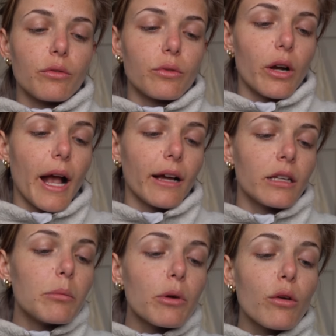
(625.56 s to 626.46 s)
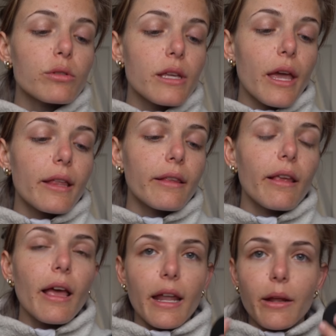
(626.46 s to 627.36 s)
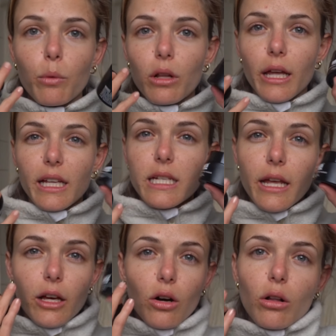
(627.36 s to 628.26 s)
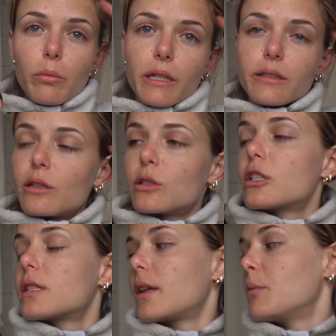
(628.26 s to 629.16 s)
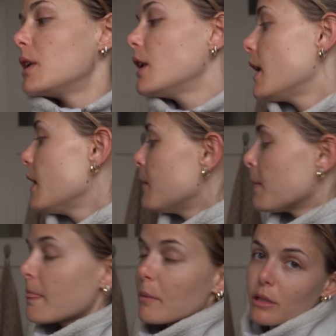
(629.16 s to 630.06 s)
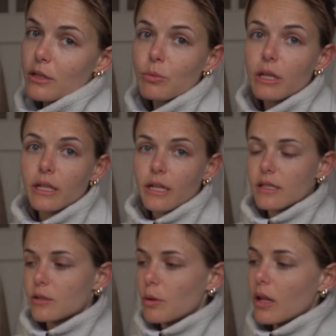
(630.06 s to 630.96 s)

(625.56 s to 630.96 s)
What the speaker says: for acne prone skin, and it will like tingle because there's cinnamon in it. It's really nice as